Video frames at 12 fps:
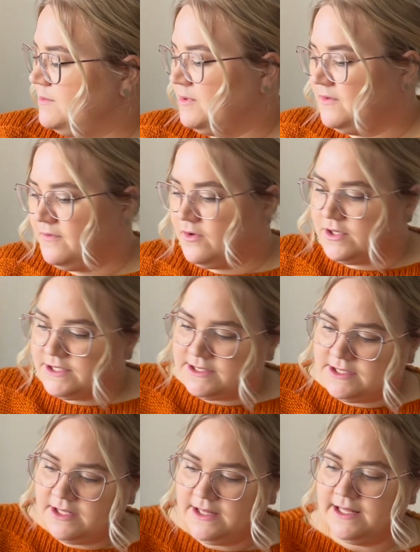but first
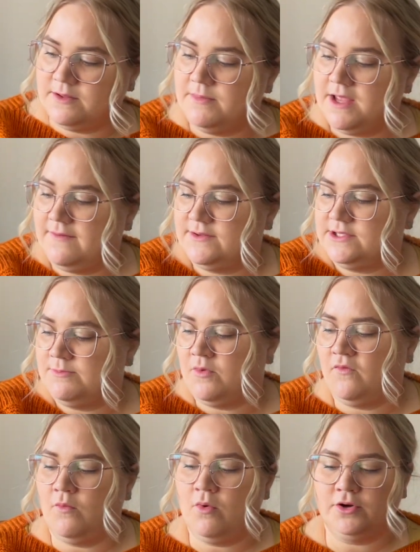let me have a sip
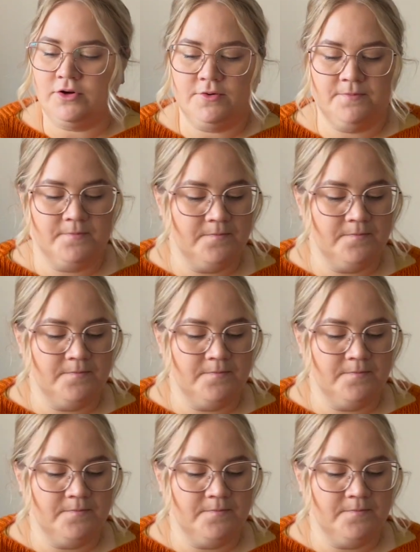of water.